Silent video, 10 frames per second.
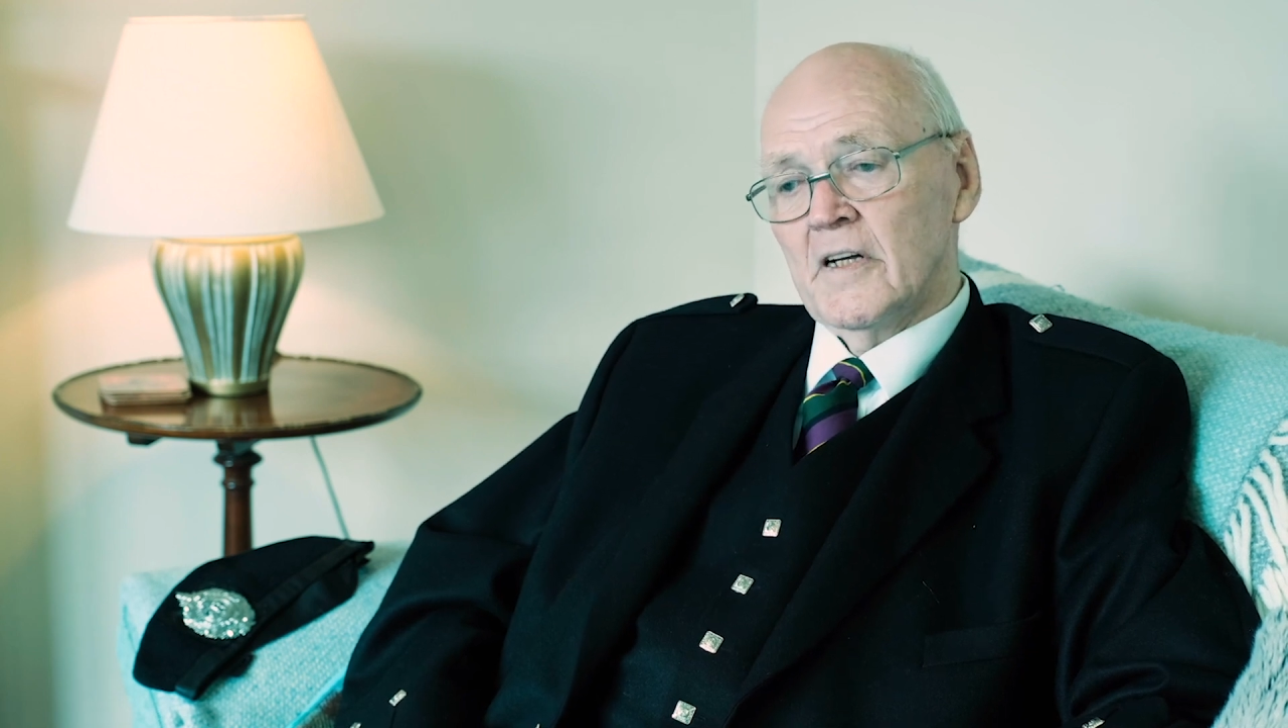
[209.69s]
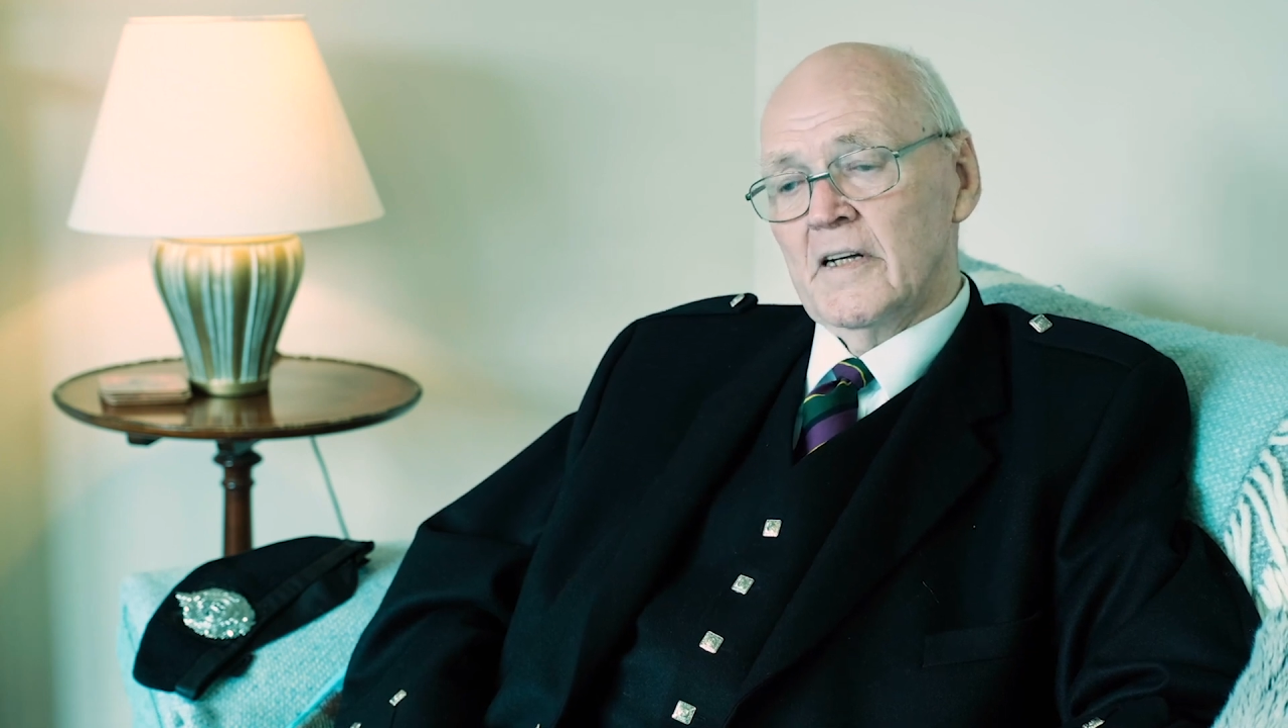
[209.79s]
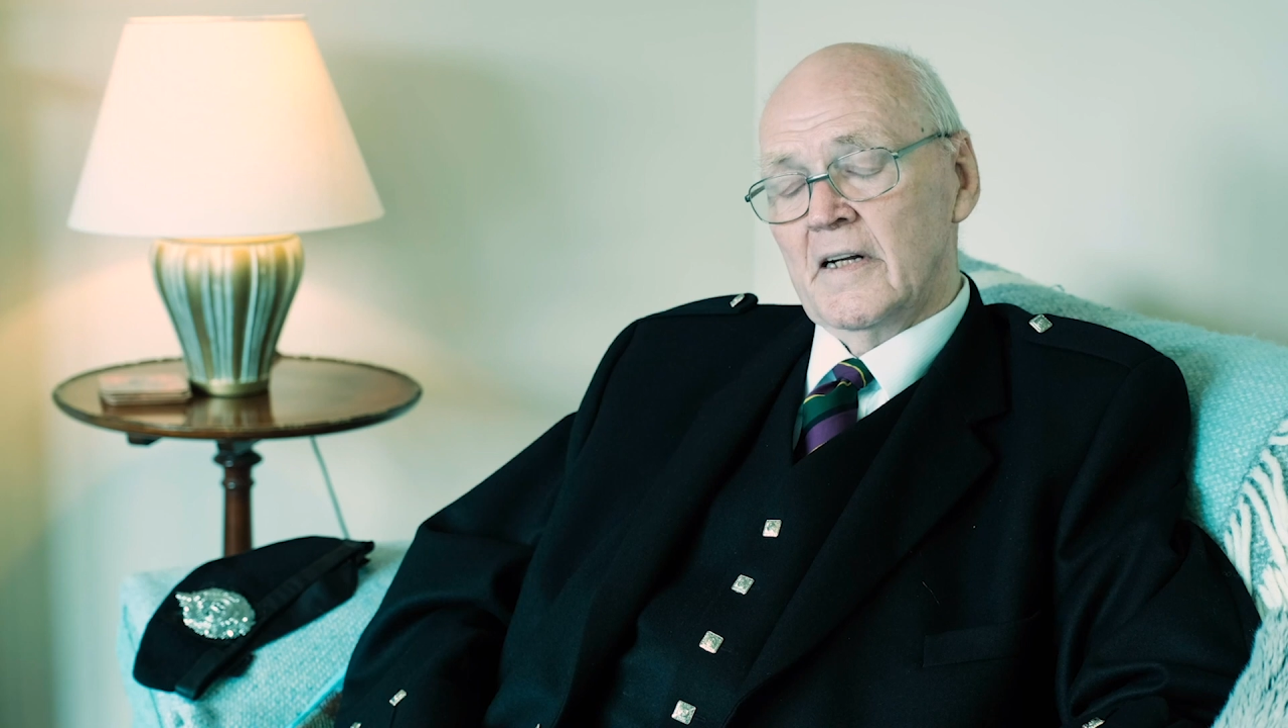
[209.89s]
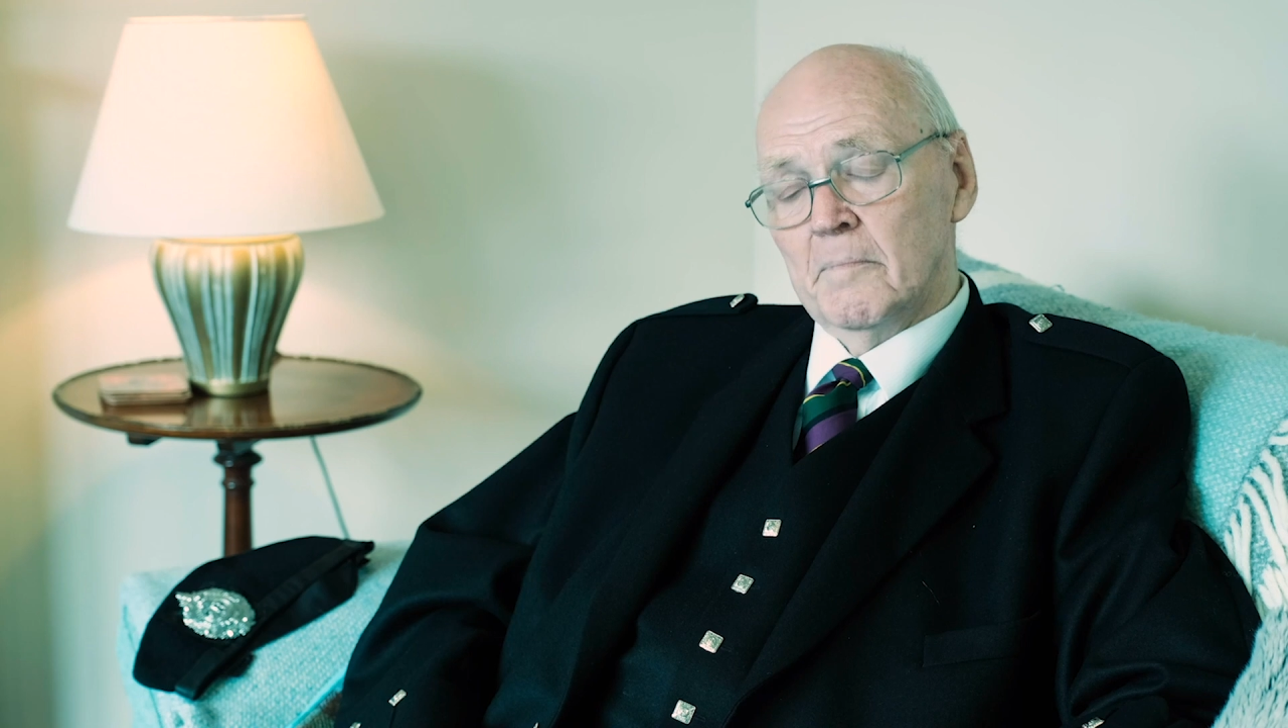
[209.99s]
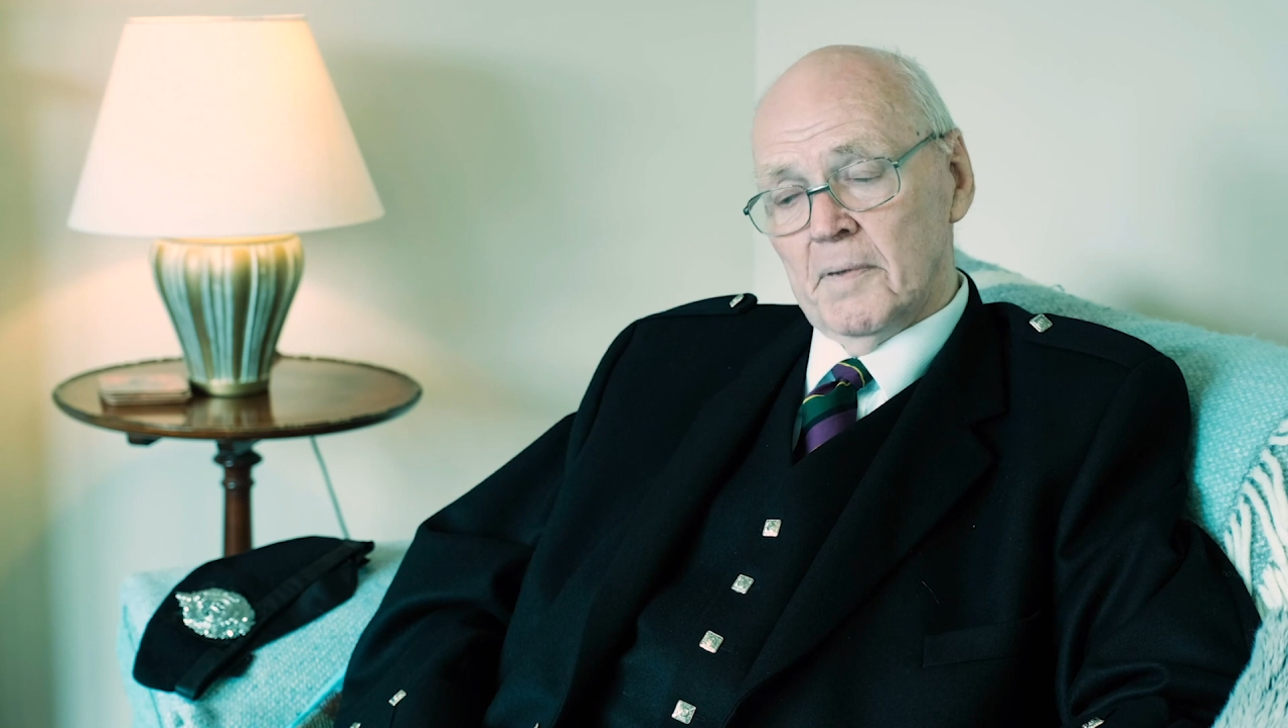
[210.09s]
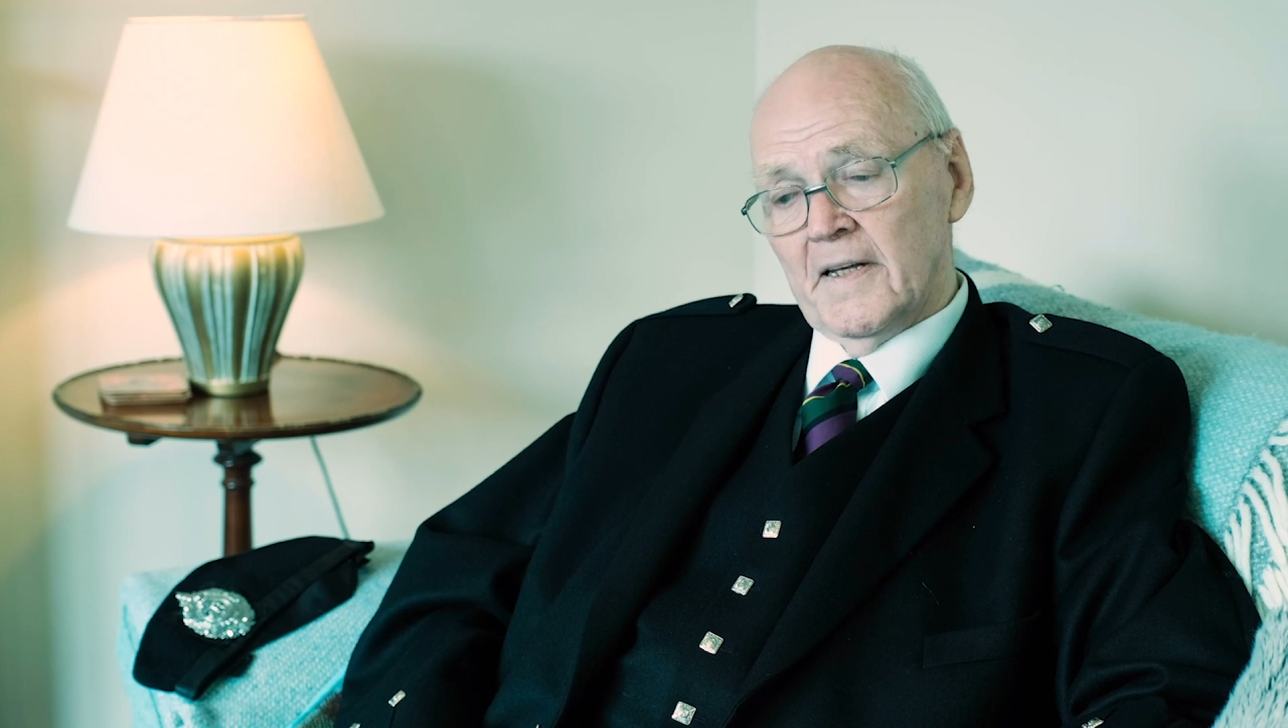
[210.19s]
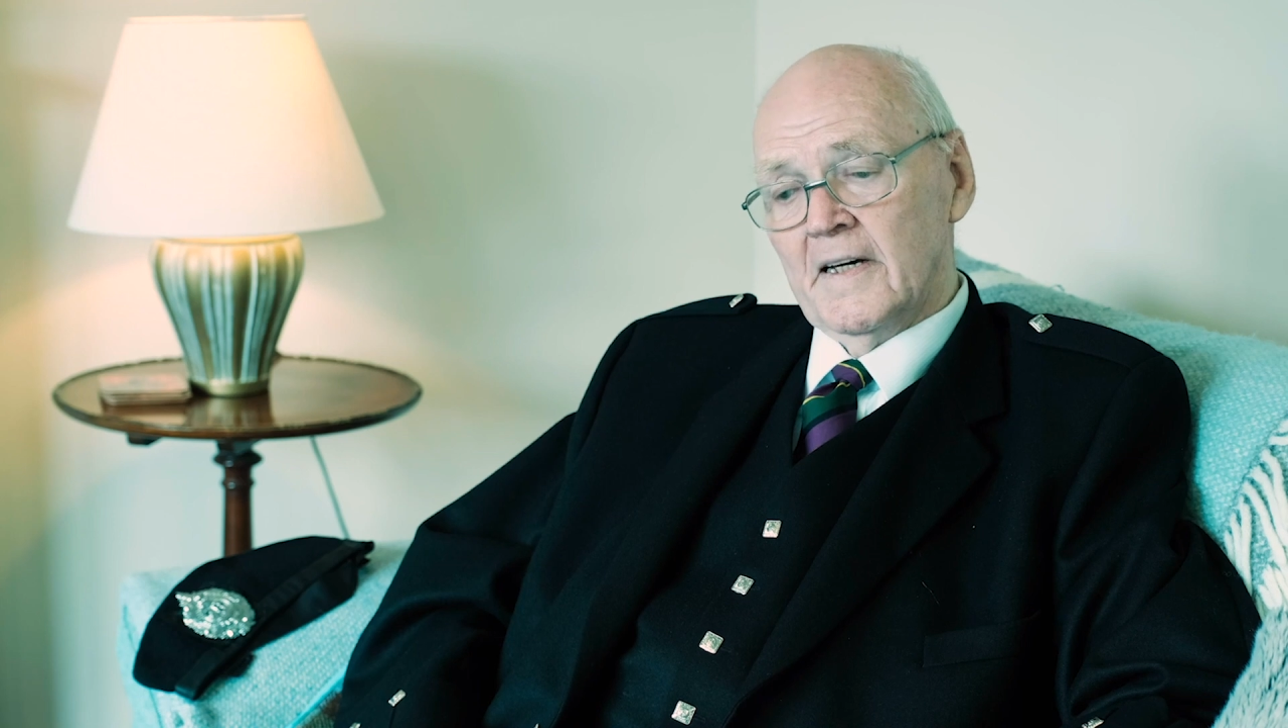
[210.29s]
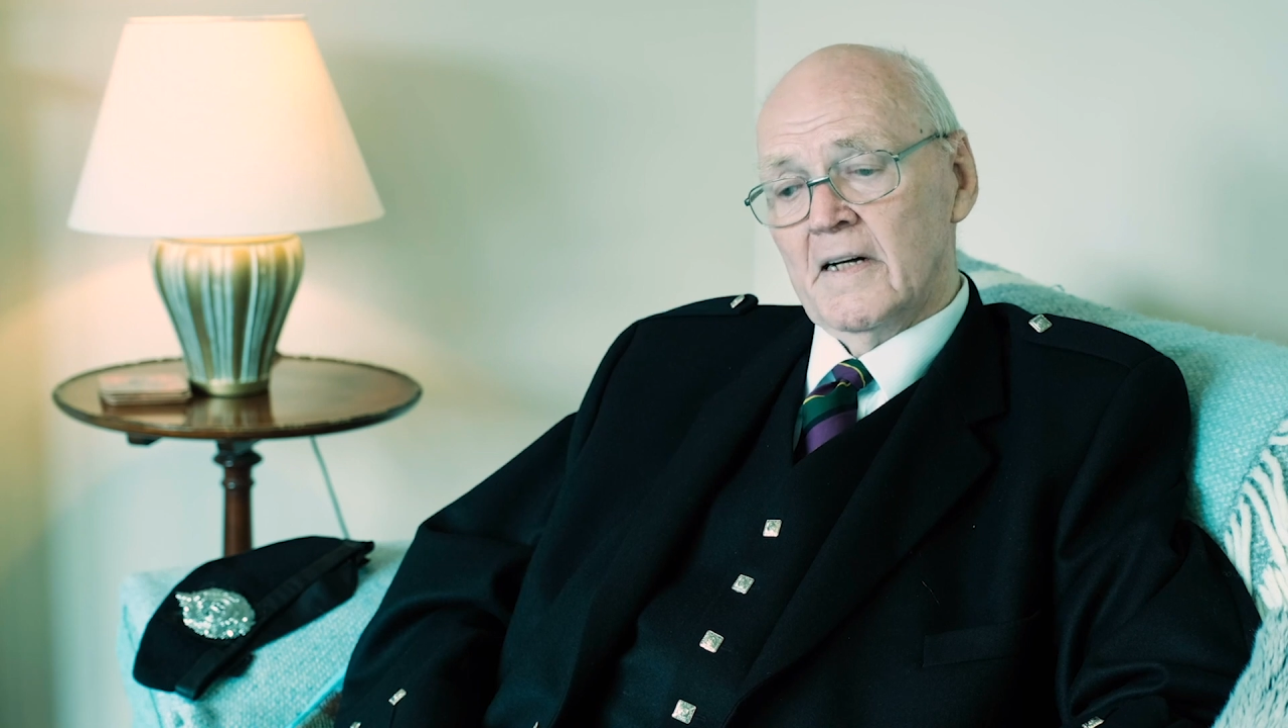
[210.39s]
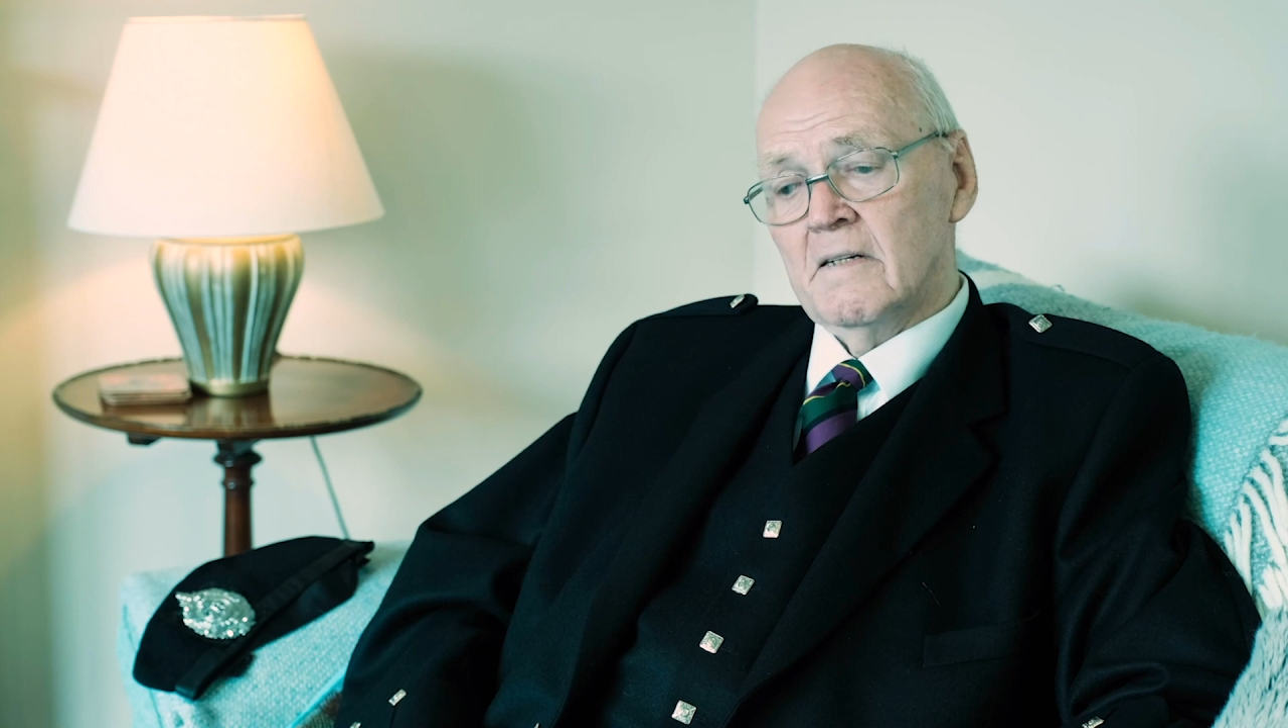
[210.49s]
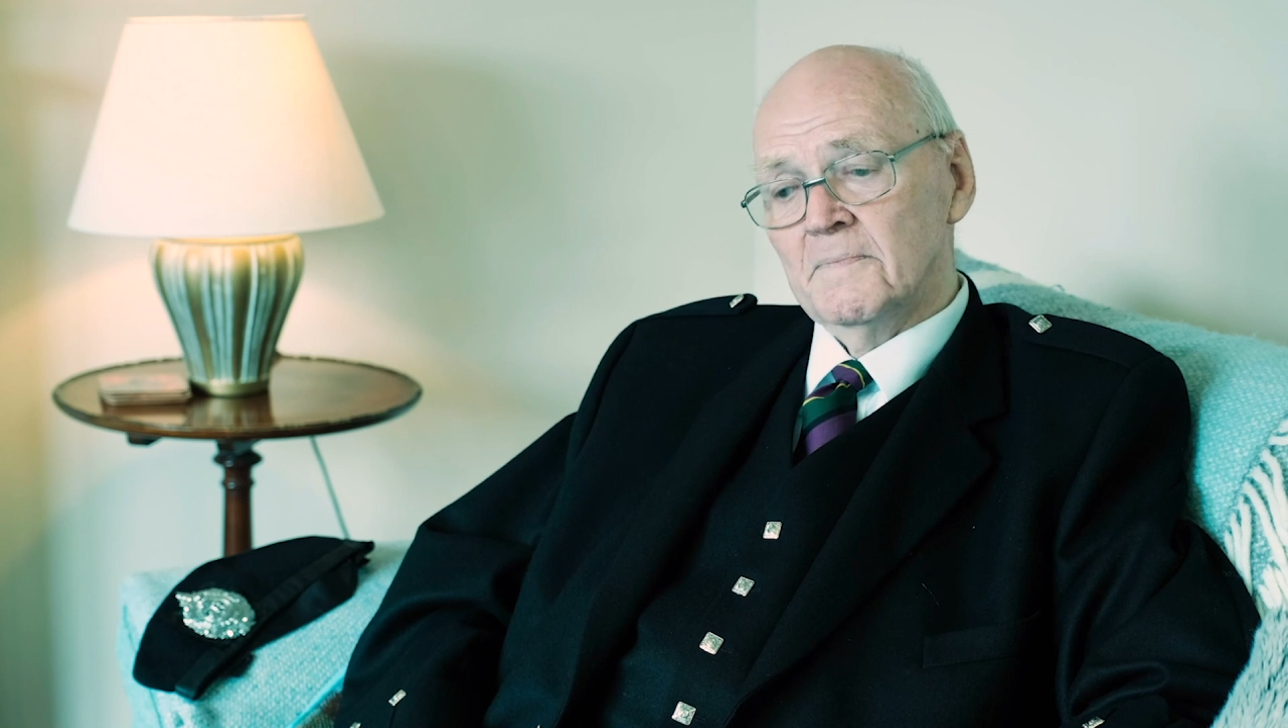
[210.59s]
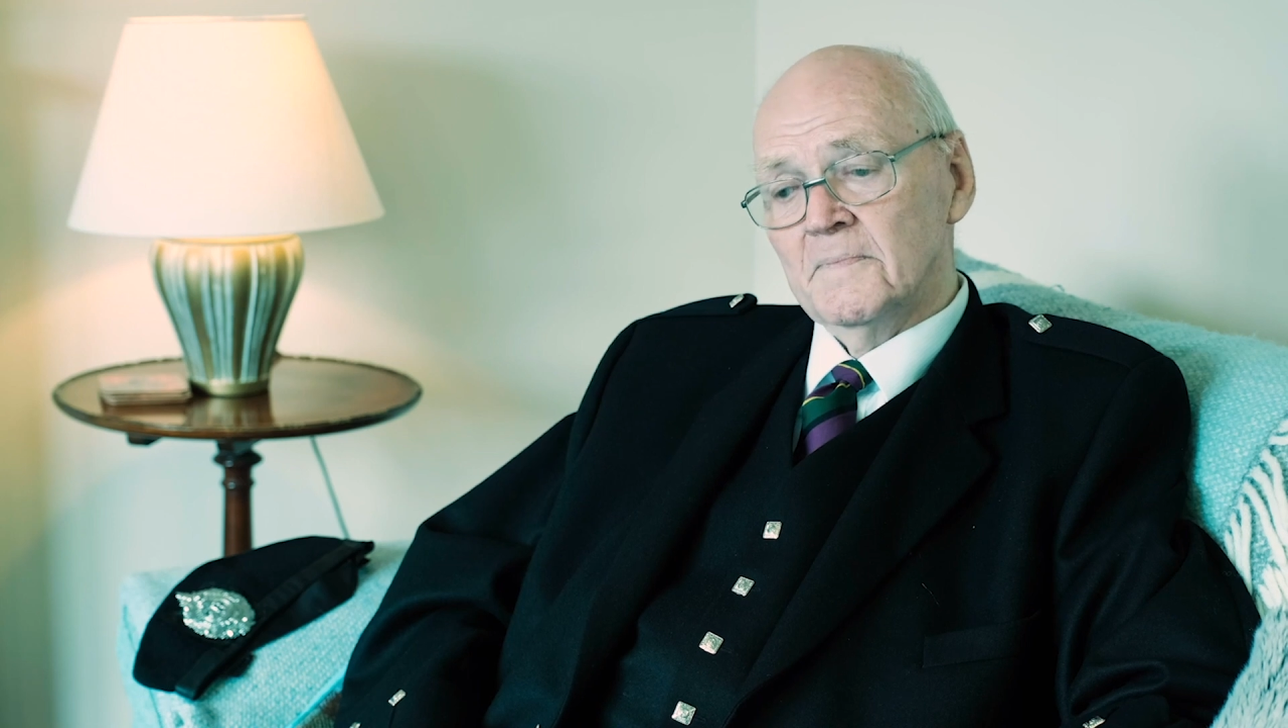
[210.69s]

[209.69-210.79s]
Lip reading: a great player.